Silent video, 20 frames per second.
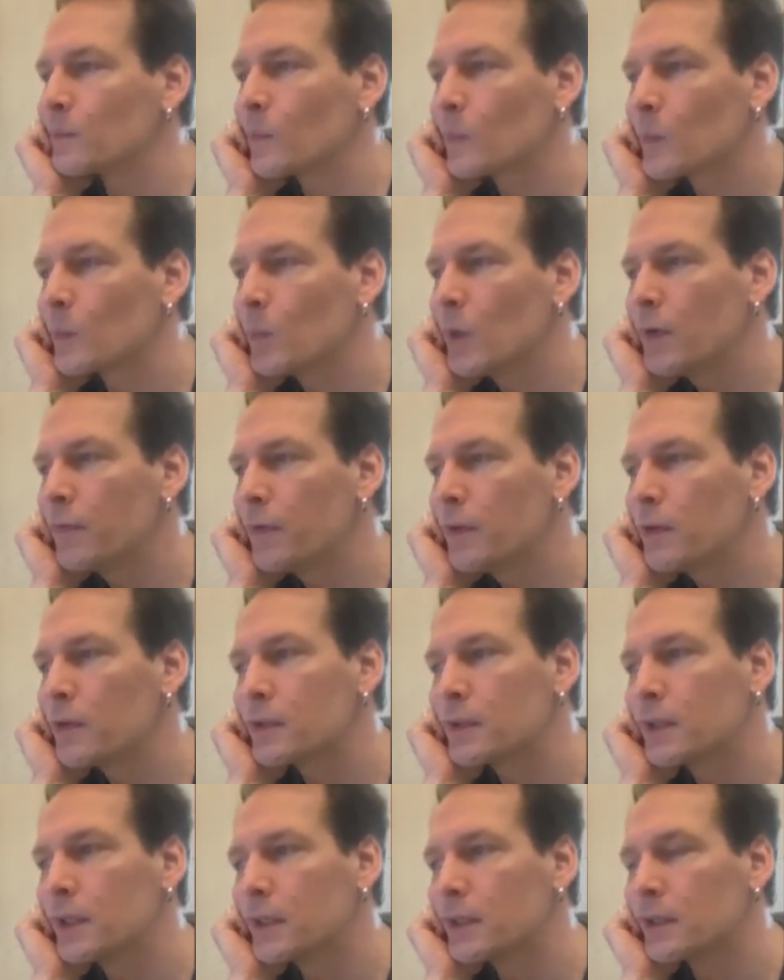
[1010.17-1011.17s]
My
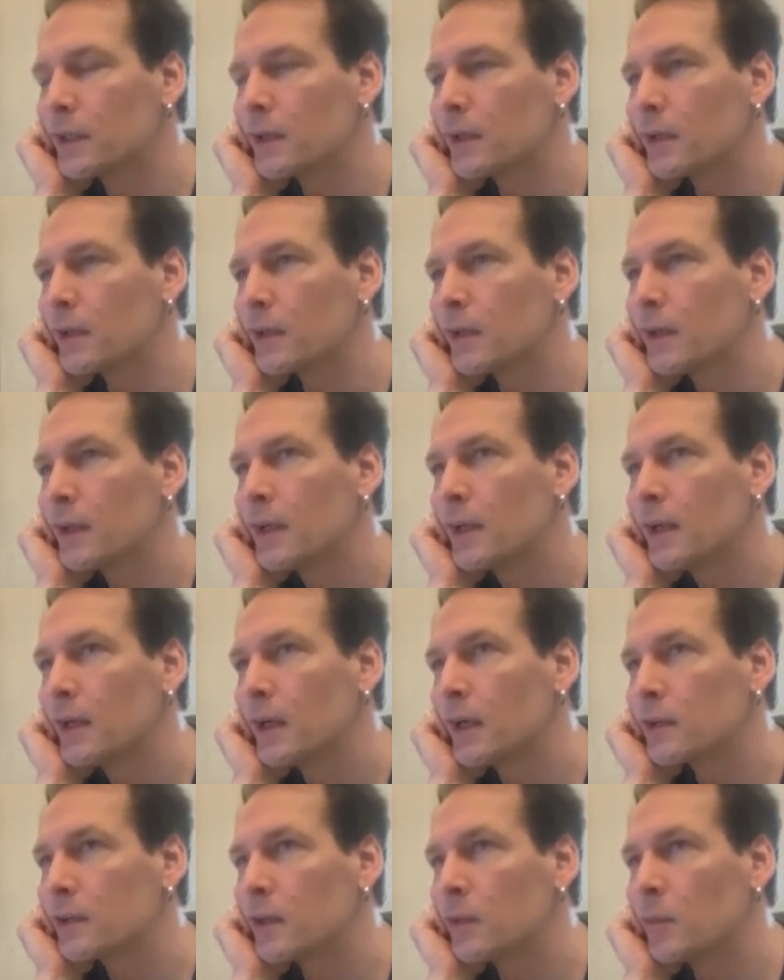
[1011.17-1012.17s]
first guitar,
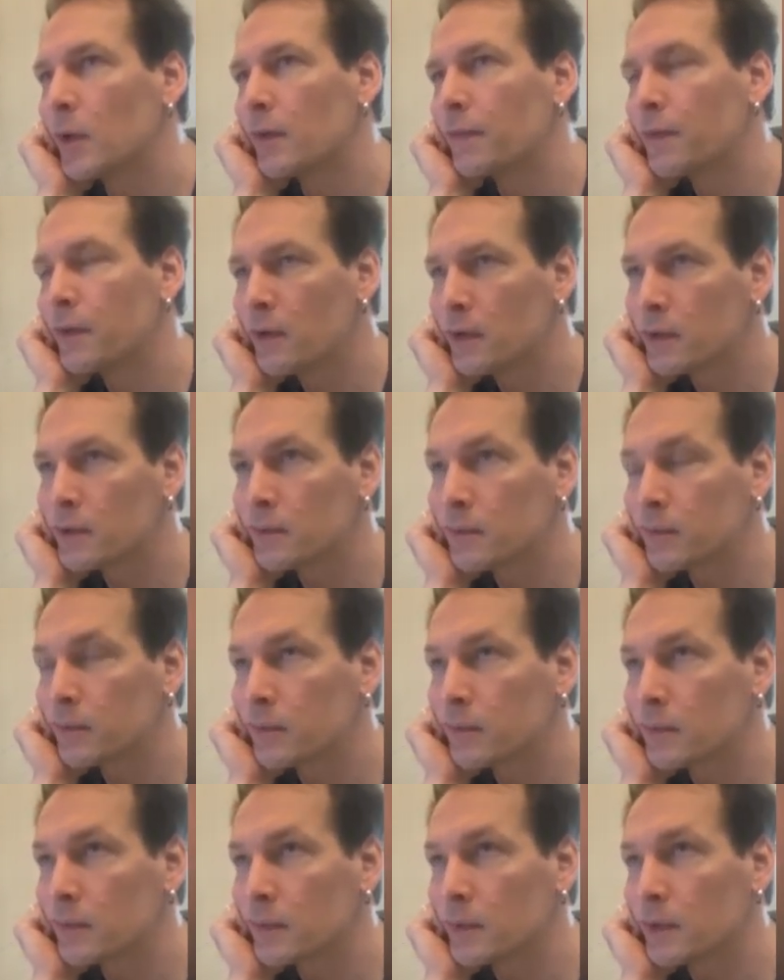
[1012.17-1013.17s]
actually my first
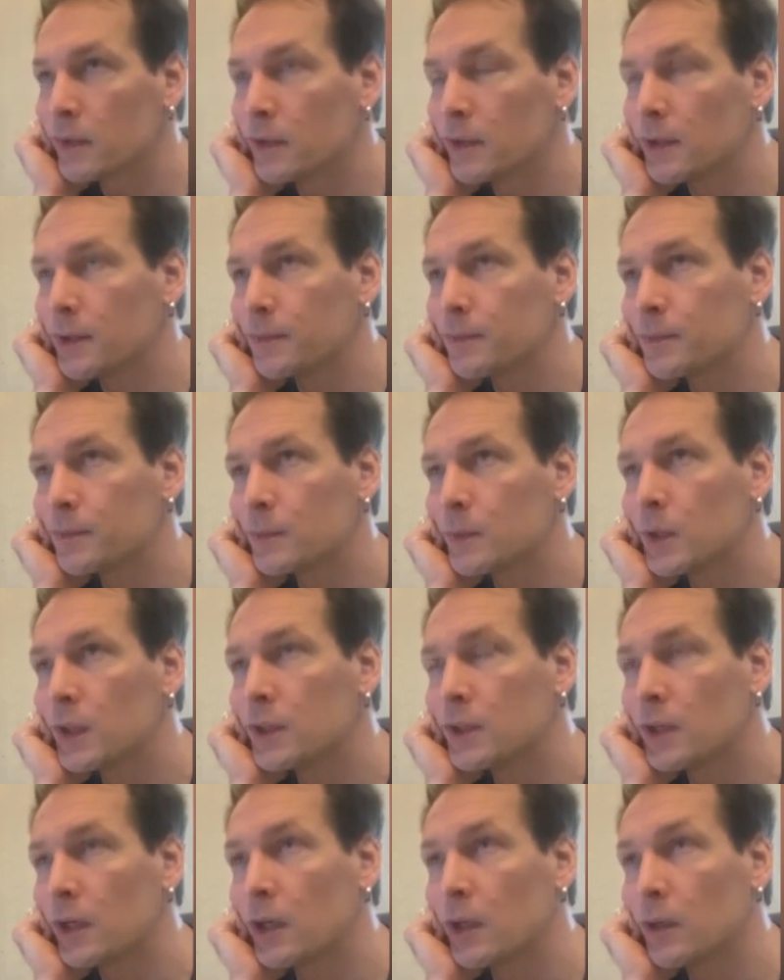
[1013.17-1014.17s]

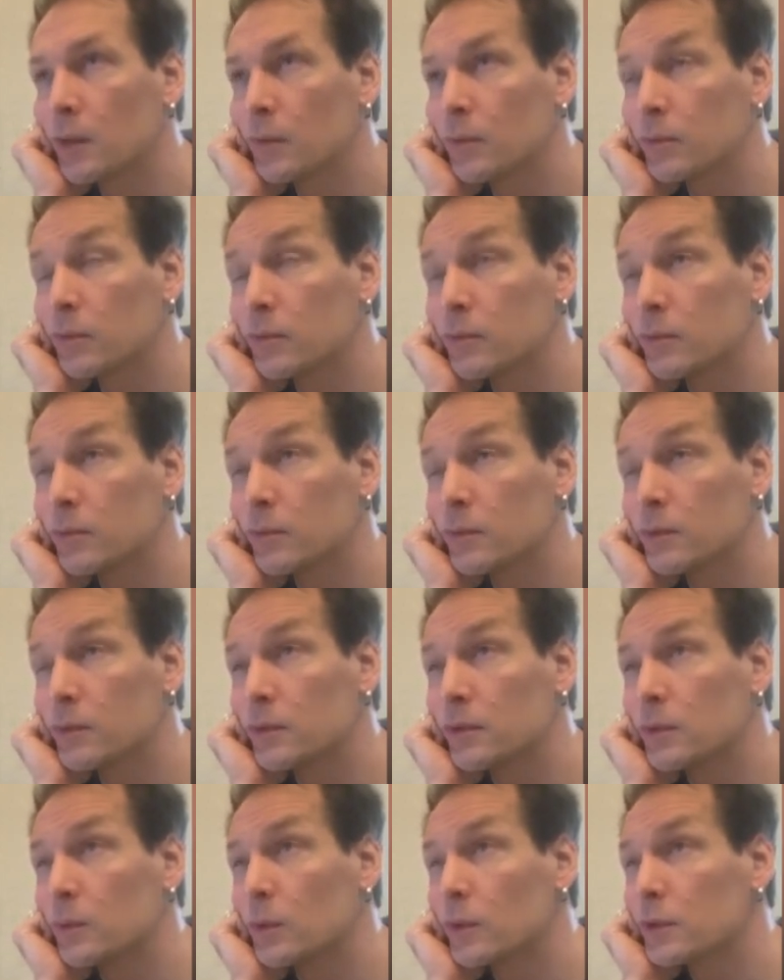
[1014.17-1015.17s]
guitar
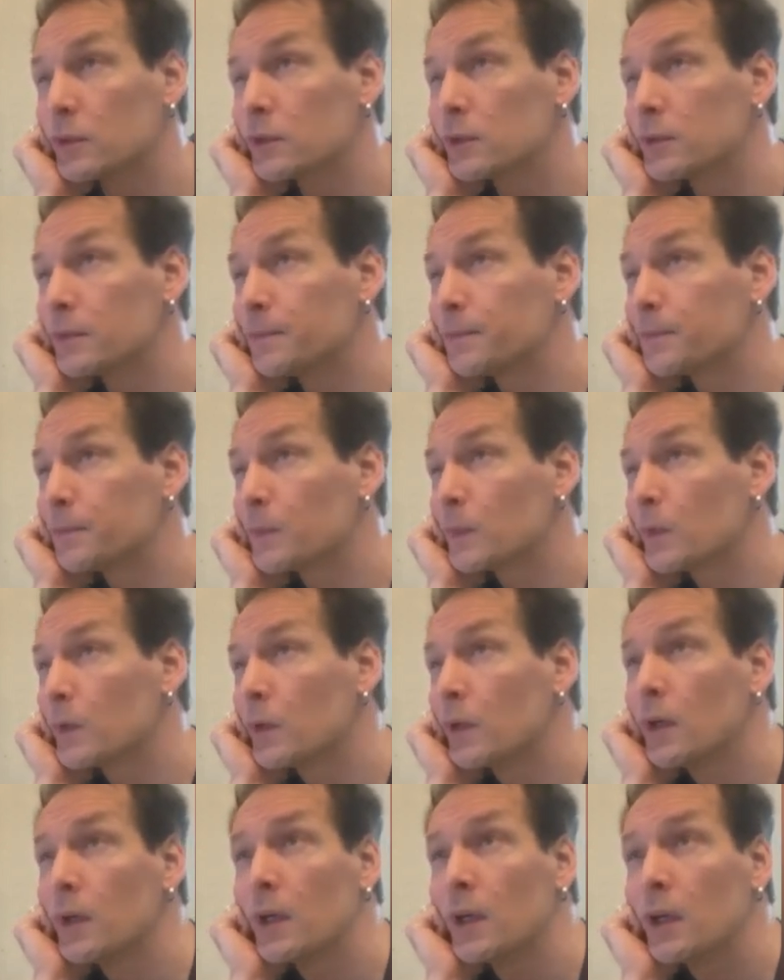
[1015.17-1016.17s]
was
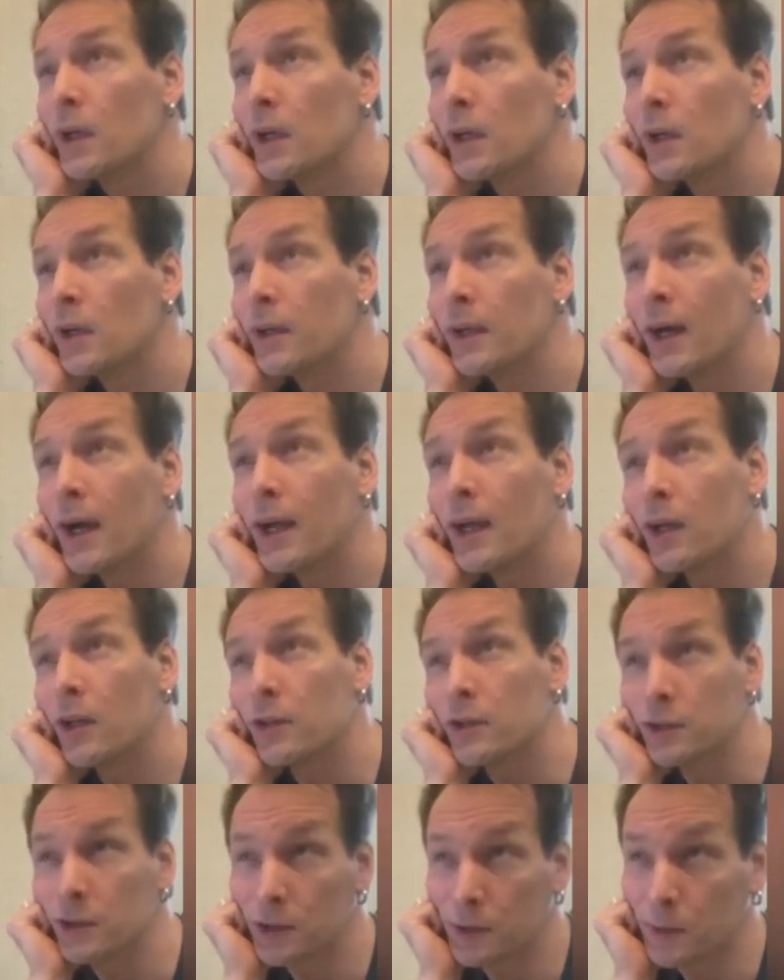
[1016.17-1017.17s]
a
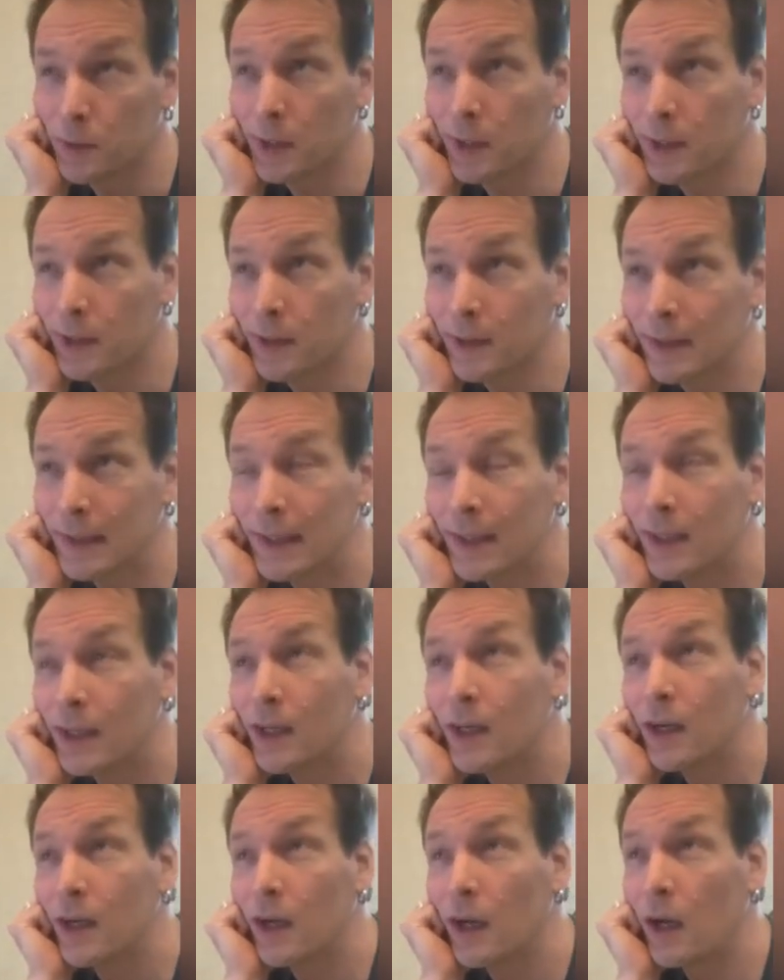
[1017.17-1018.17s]
nylon string
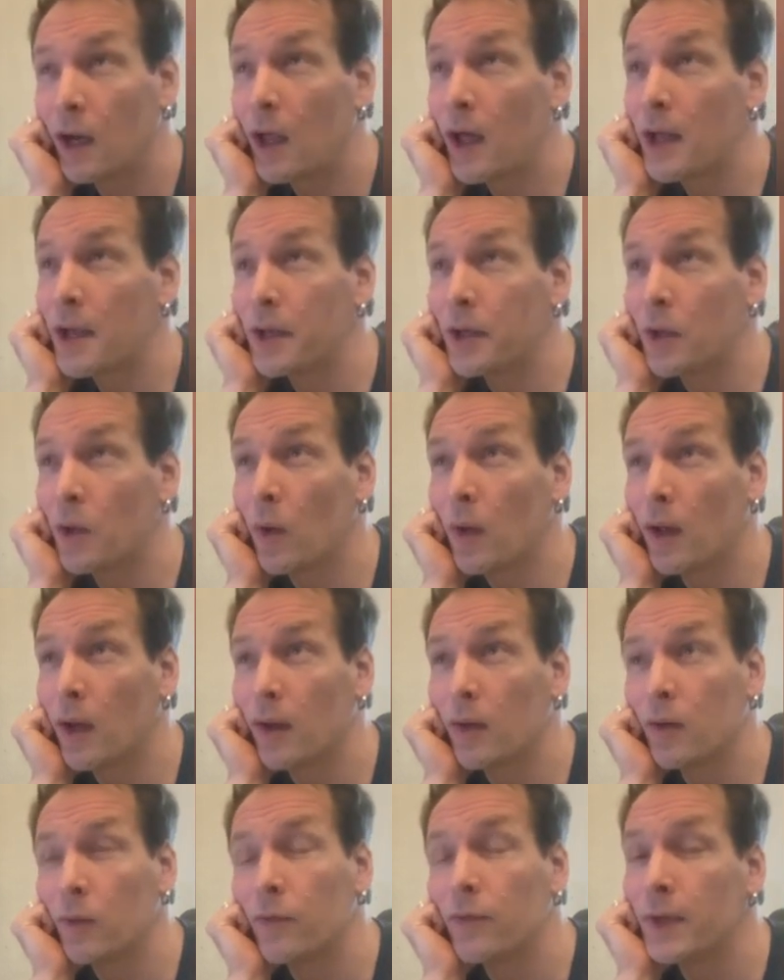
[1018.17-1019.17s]
Landola,
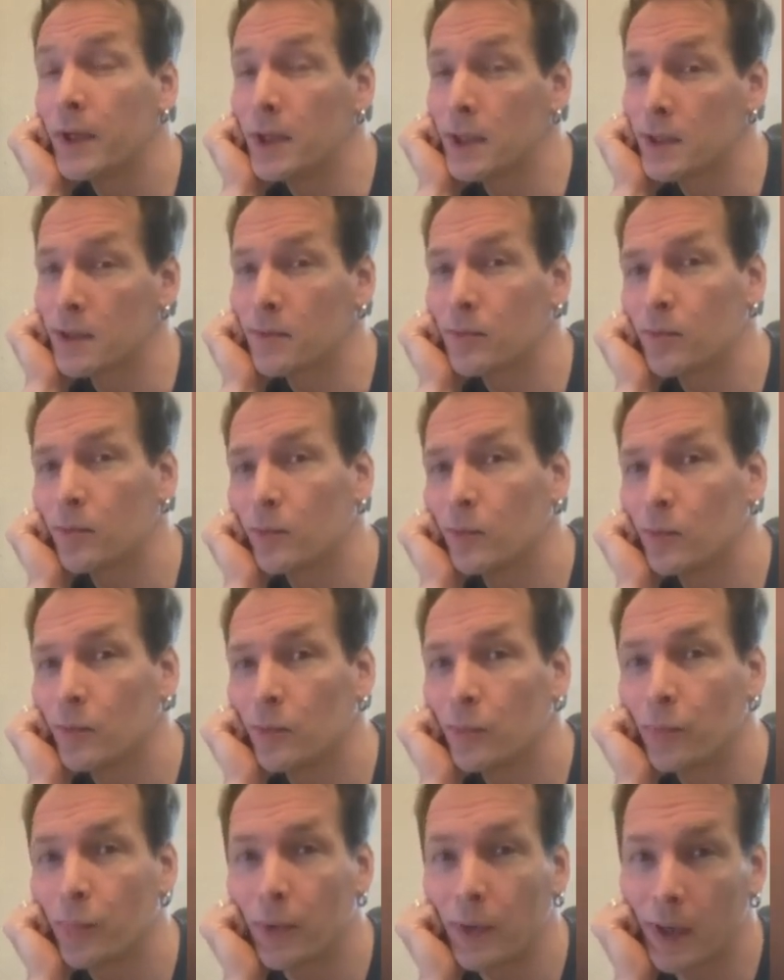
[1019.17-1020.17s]
a Finnish
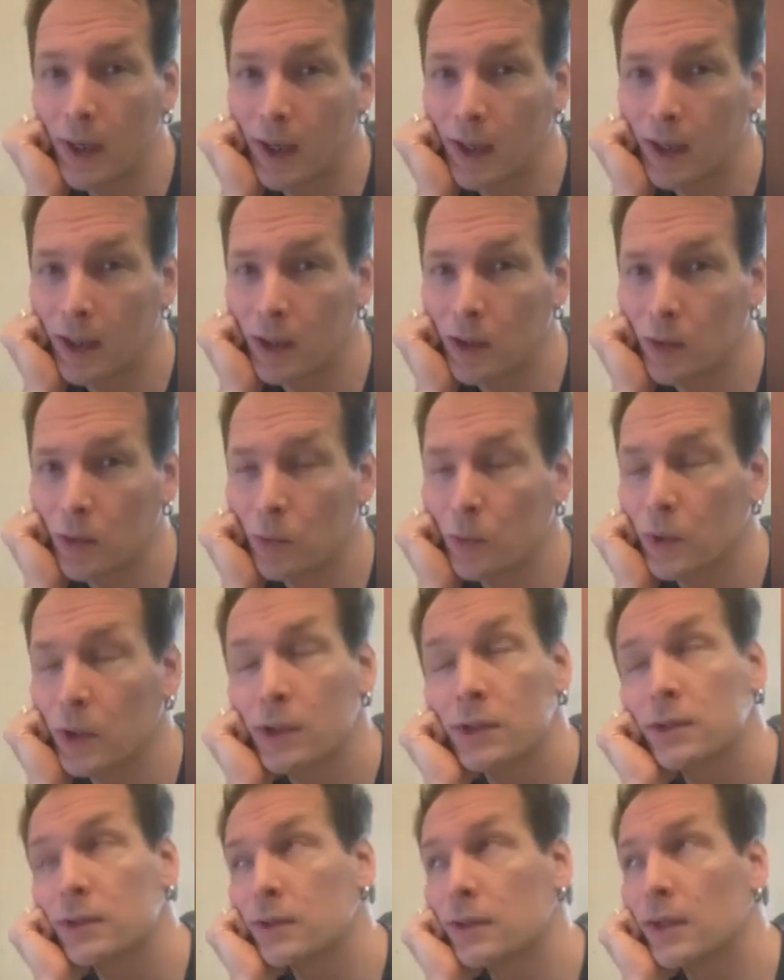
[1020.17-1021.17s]
brand
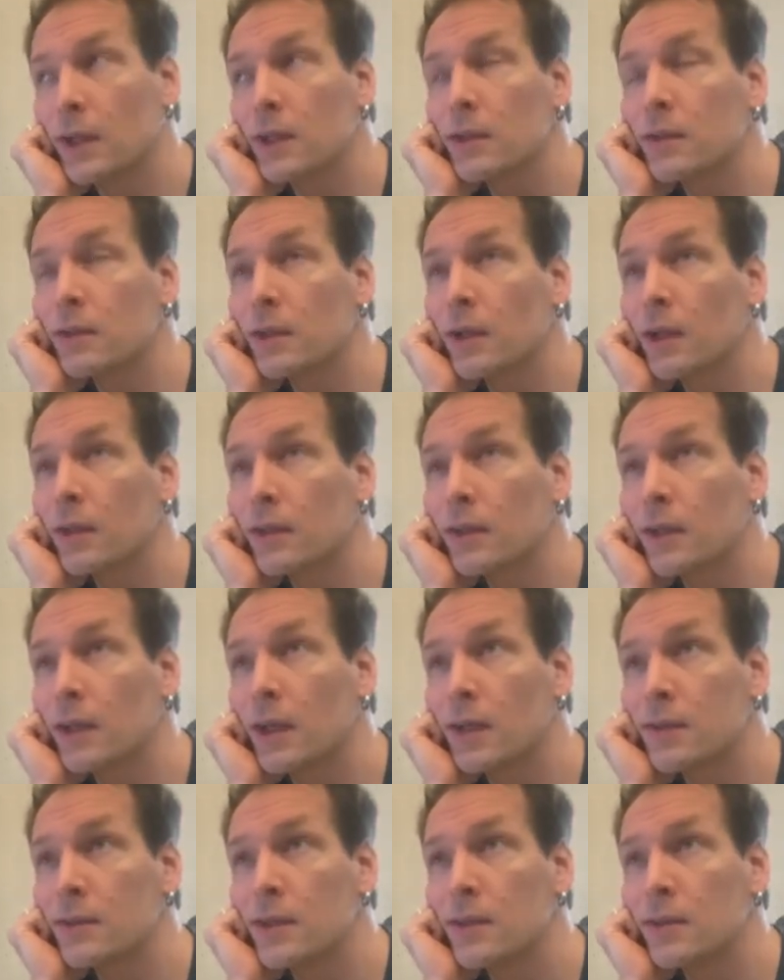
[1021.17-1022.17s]
which does not
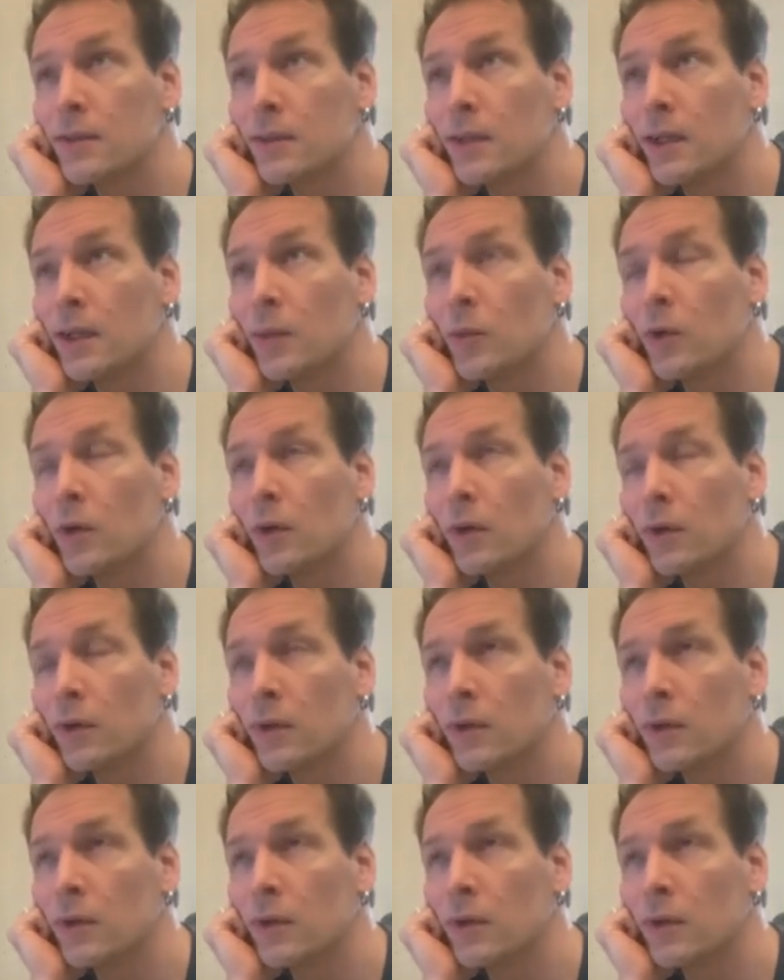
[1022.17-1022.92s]
exist anymore.